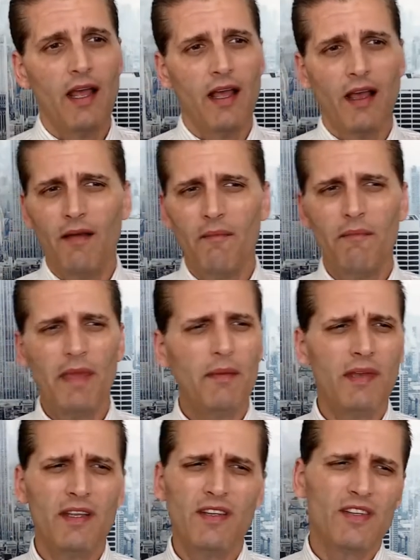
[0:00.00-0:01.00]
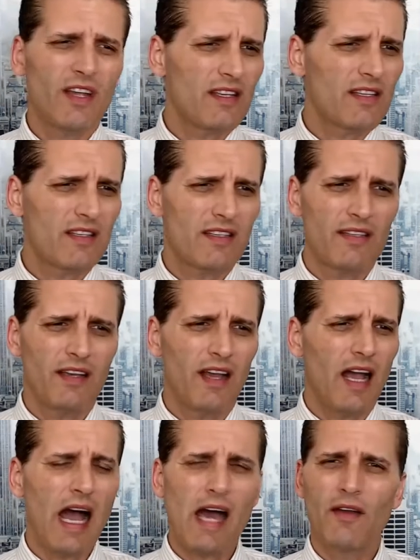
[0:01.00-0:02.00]
maybe just,
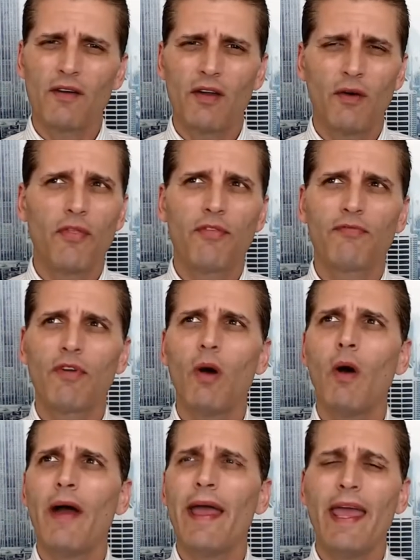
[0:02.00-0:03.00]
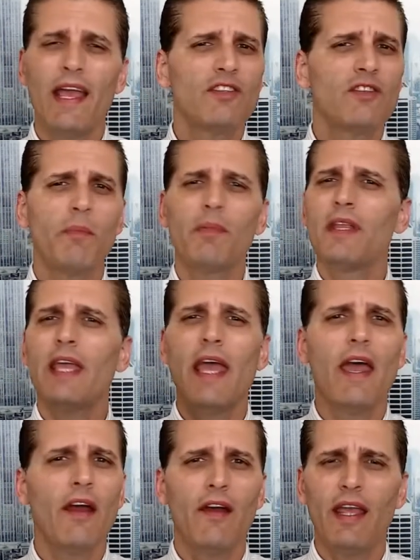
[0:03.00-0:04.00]
I don't know, throw our hands up in the
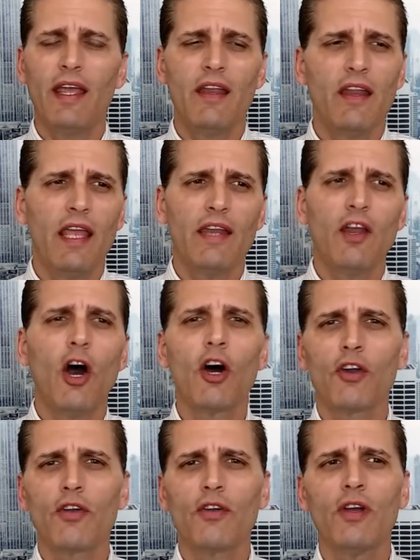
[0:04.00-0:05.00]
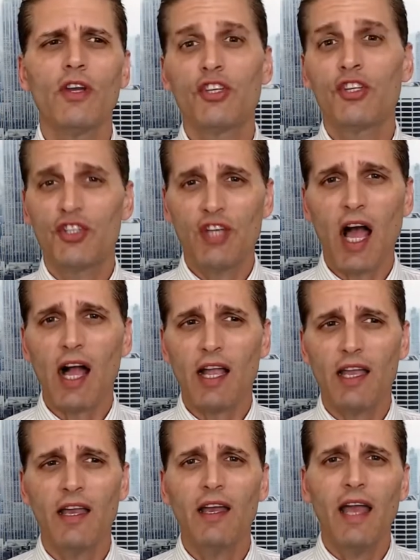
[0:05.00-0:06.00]
air in utter shock
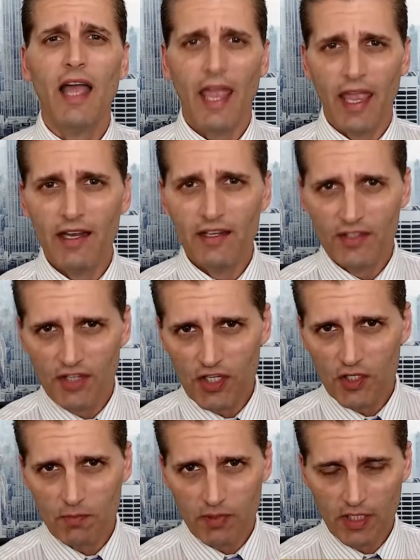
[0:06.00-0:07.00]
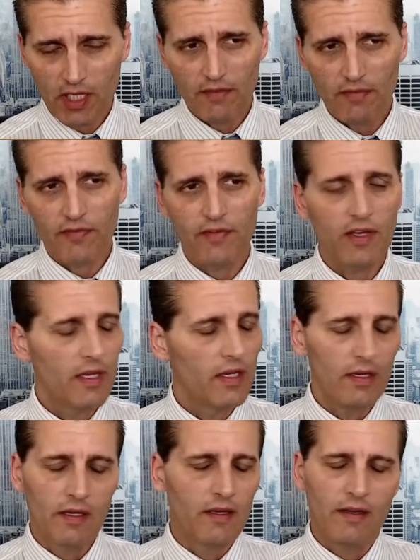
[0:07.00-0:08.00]
and disbelief.
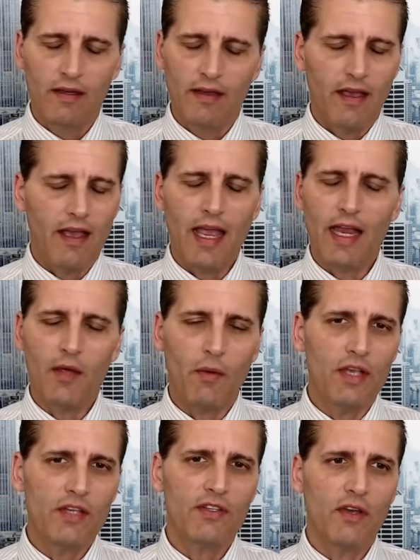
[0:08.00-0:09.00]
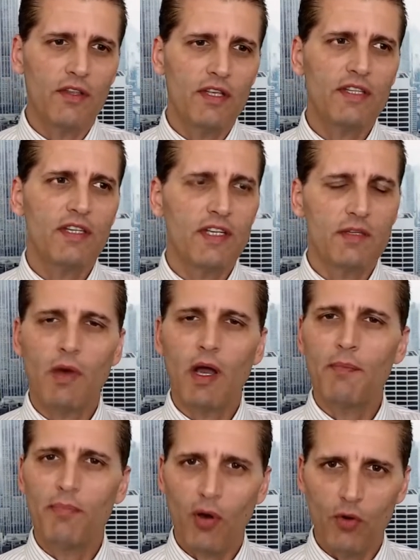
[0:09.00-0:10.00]
Anyway, so this is my
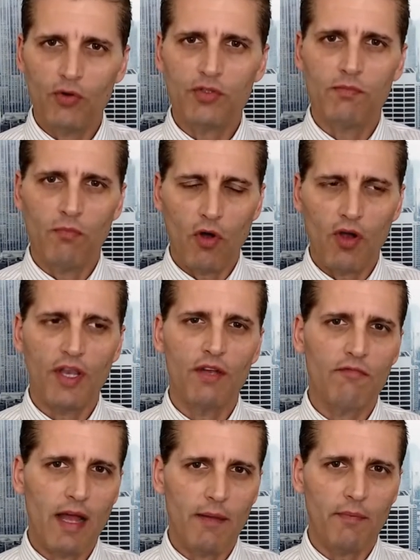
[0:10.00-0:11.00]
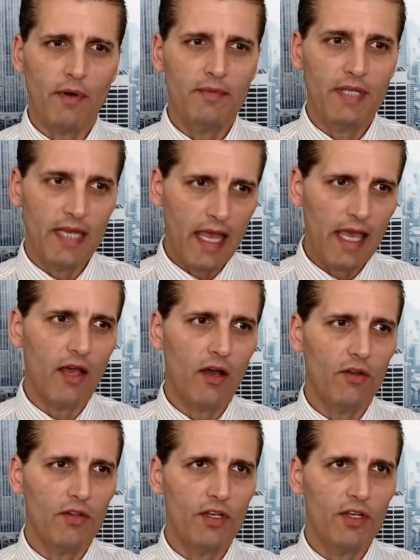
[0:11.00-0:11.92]
post-market wrap-up today on this